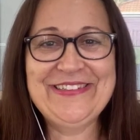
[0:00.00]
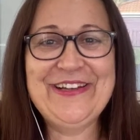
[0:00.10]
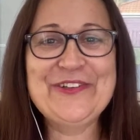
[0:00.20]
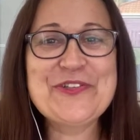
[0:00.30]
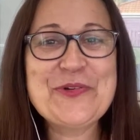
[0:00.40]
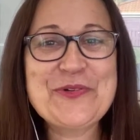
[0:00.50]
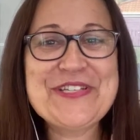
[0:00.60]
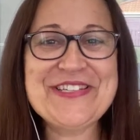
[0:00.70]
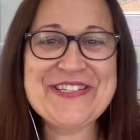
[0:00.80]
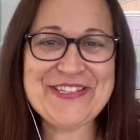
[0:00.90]
I'll talk
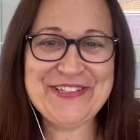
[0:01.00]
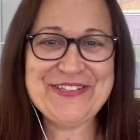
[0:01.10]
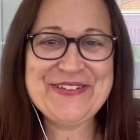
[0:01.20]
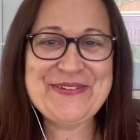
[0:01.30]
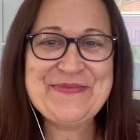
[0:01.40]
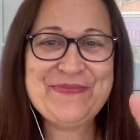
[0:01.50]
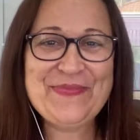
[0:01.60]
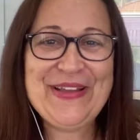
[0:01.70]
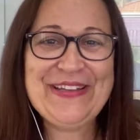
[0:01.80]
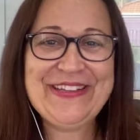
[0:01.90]
to you soon.
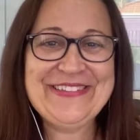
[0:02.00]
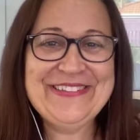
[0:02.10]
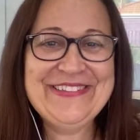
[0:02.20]
Bye now.